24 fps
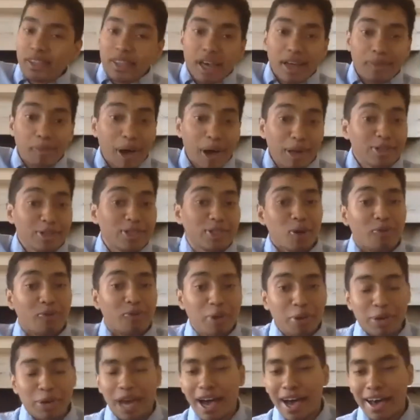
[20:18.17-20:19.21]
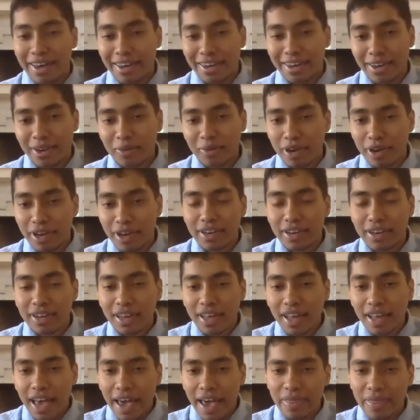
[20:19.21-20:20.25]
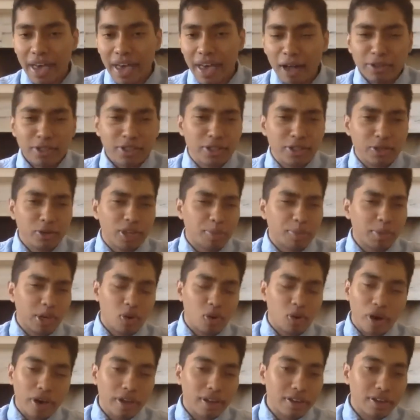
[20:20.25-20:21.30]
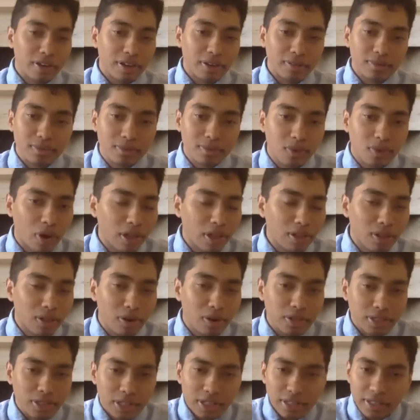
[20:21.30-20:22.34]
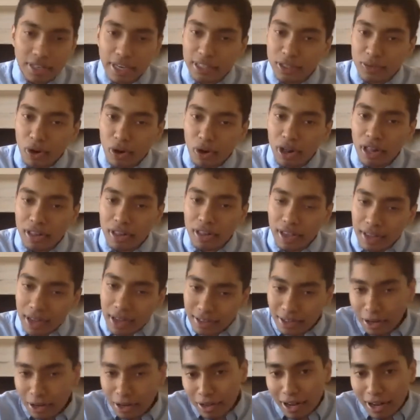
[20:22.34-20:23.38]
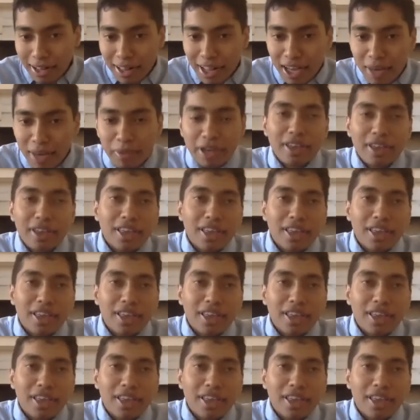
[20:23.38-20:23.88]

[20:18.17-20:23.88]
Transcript: mountains go very high, right? And altitude can be quite large, and it takes a lot of climbing.